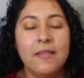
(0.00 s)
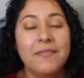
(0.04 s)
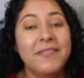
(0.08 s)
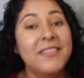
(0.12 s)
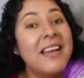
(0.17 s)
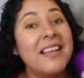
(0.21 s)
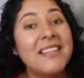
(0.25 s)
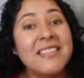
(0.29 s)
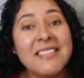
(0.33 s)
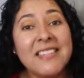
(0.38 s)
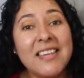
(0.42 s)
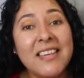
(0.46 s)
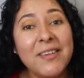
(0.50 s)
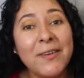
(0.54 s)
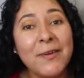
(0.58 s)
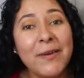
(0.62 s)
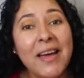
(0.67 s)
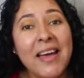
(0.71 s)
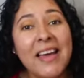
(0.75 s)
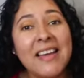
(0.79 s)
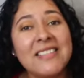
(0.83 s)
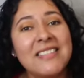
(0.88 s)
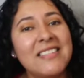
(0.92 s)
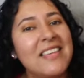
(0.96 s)
That's it, you
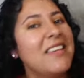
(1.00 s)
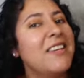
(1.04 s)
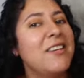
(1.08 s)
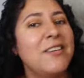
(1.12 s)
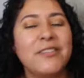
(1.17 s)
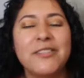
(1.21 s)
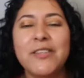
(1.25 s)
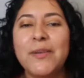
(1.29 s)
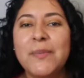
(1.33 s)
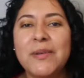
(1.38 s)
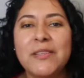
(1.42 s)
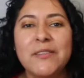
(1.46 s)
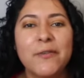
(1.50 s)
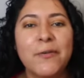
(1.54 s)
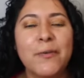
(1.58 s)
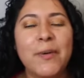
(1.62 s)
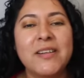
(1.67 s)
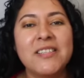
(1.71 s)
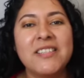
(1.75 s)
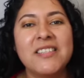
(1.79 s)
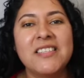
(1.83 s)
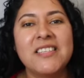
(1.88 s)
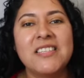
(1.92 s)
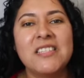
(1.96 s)
guys. Thank you so much for
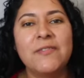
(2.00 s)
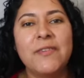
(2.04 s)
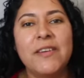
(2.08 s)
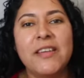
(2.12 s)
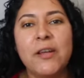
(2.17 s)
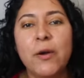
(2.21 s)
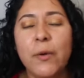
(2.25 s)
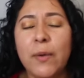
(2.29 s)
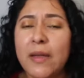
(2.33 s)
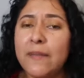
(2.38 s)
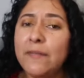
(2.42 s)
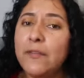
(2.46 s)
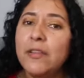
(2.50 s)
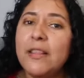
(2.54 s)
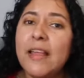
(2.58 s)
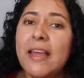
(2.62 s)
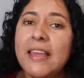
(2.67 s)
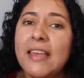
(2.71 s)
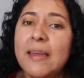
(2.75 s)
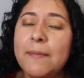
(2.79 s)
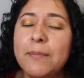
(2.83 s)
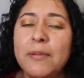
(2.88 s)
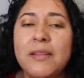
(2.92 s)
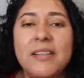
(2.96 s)
watching this video. If you
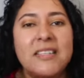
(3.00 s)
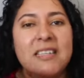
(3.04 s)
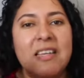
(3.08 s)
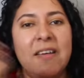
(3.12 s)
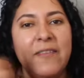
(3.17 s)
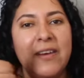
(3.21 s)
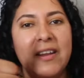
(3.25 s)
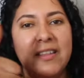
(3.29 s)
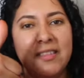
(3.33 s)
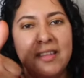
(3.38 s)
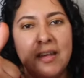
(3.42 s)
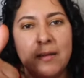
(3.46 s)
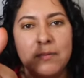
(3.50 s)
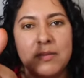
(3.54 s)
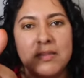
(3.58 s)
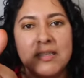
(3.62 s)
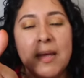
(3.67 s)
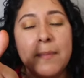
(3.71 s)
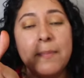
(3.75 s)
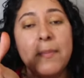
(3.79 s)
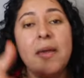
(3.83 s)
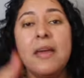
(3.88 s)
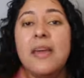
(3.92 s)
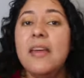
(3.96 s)
like it, please give it a thumbs
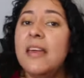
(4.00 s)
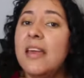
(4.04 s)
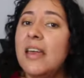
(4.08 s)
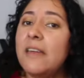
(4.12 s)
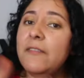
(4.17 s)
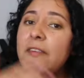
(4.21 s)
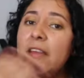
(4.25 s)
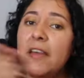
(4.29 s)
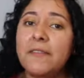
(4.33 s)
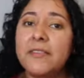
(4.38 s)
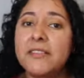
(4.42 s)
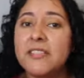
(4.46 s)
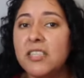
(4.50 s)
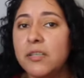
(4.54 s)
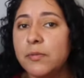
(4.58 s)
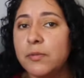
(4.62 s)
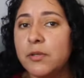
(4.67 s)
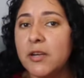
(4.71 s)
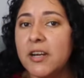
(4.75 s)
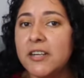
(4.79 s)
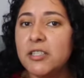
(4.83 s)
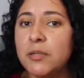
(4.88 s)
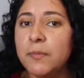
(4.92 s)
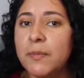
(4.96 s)
up. If you haven't
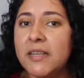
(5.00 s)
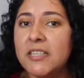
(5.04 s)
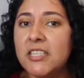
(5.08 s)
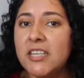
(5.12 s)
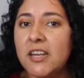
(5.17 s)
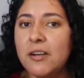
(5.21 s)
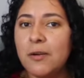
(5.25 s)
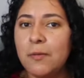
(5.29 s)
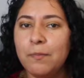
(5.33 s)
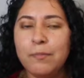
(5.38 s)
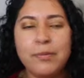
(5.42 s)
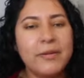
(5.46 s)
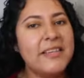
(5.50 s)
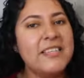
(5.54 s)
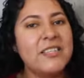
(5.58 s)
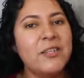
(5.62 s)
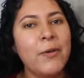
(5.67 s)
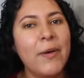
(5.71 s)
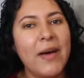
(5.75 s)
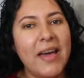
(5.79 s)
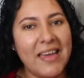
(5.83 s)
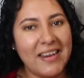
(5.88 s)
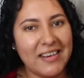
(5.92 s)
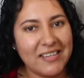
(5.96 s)
subscribed to my channel, please
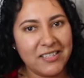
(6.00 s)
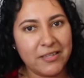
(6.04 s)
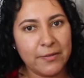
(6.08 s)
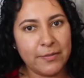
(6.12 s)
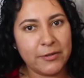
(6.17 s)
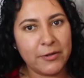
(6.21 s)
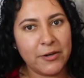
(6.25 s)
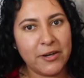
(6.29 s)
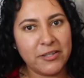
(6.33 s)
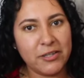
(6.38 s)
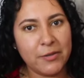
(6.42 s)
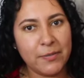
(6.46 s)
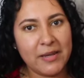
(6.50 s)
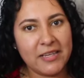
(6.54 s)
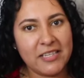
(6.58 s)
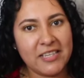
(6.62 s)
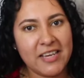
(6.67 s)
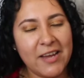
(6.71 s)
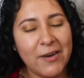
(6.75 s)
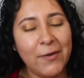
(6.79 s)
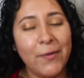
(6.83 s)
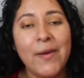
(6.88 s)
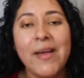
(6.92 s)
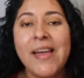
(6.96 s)
go ahead and subscribe to my
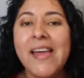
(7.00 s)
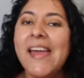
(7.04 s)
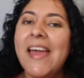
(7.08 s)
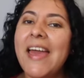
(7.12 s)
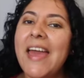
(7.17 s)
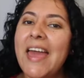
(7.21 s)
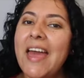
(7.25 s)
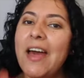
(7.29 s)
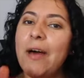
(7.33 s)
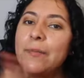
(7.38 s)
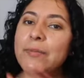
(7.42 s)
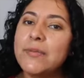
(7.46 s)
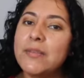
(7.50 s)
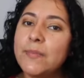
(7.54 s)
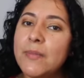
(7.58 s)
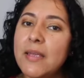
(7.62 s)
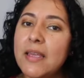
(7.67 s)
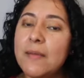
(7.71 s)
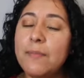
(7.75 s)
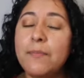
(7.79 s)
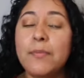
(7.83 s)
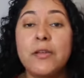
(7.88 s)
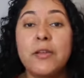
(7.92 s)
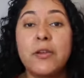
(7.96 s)
channel. It helps
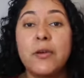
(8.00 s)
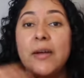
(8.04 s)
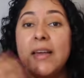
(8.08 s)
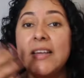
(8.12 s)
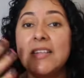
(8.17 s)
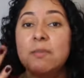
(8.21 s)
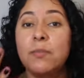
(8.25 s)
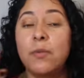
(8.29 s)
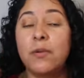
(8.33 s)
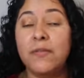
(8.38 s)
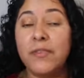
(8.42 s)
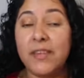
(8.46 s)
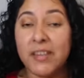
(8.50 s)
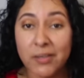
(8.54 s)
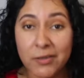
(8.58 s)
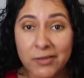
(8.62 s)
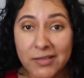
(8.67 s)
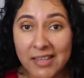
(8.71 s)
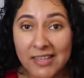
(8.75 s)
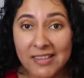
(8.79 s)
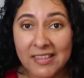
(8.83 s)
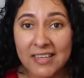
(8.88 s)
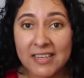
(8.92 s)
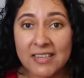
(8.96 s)
me bring you guys more videos
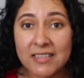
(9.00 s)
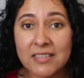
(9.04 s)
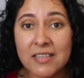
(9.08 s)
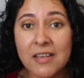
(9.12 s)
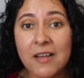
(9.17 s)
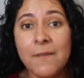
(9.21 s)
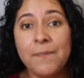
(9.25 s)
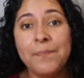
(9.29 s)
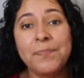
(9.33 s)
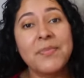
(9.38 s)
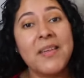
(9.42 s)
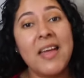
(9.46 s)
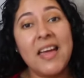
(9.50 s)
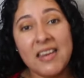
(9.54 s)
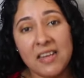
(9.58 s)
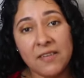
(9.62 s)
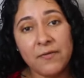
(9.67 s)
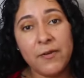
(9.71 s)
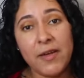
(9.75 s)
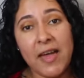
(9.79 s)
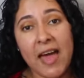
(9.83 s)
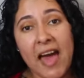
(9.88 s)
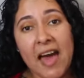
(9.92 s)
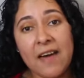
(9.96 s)
like these. And
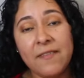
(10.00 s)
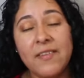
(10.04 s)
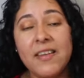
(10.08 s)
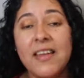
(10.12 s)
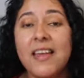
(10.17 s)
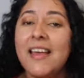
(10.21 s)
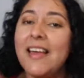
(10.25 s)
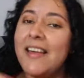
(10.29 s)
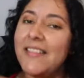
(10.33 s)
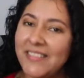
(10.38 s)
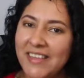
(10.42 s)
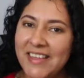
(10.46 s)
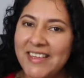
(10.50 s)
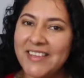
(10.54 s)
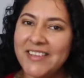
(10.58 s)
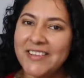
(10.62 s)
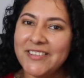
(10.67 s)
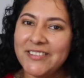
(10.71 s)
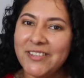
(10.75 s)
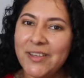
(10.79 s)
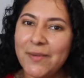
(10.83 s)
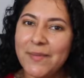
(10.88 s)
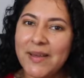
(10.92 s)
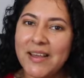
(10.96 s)
if you have, thank you
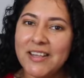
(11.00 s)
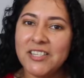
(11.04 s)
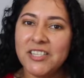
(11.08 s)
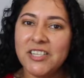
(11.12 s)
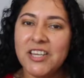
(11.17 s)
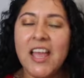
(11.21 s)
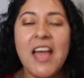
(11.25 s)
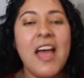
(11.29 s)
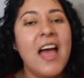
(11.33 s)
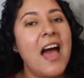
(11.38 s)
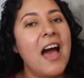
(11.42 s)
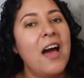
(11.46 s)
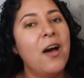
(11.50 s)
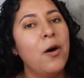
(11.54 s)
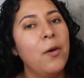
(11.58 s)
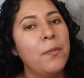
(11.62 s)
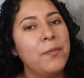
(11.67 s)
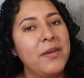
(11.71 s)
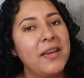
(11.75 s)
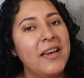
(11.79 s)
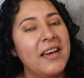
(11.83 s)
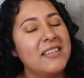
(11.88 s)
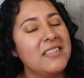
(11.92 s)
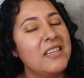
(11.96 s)
so much. I
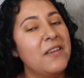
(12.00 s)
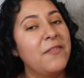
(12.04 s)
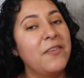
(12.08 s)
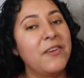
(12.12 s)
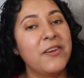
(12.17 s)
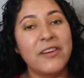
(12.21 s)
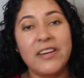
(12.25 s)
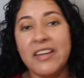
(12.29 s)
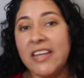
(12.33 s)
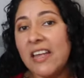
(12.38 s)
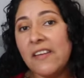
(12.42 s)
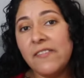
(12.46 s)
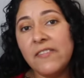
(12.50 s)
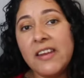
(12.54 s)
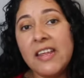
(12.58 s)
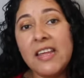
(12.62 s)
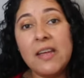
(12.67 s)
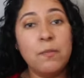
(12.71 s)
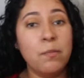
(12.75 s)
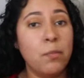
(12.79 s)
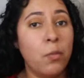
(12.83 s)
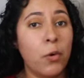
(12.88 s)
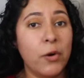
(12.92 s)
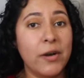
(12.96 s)
hope you guys have a good
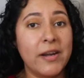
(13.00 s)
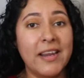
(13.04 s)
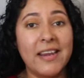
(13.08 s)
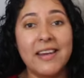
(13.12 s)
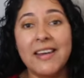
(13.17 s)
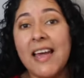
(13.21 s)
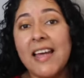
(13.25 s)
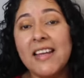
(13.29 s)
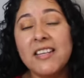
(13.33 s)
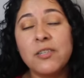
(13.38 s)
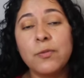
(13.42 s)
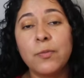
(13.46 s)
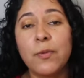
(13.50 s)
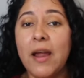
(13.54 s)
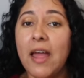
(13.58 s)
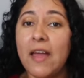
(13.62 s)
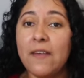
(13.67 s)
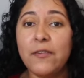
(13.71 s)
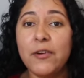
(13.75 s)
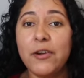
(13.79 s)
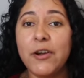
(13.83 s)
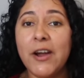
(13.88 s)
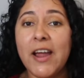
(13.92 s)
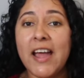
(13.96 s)
evening, morning, night,
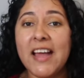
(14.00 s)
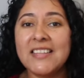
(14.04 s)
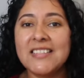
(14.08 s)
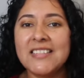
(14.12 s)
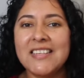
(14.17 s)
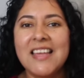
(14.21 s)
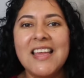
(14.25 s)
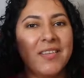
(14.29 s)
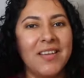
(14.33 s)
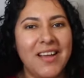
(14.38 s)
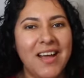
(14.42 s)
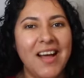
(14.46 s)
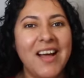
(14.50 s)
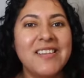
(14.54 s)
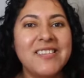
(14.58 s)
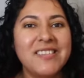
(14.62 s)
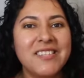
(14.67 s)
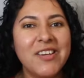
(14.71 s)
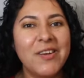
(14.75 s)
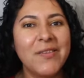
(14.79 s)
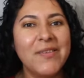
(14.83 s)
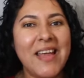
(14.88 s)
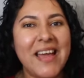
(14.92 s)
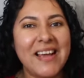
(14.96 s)
wherever you're at.
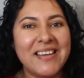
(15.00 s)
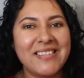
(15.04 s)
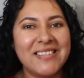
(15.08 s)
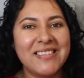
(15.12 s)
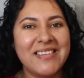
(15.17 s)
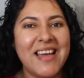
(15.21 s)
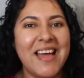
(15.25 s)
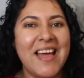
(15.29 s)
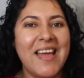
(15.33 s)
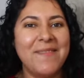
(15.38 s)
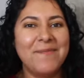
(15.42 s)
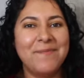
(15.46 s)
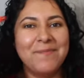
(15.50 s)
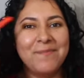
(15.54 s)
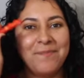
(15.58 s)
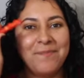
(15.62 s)
Until next time,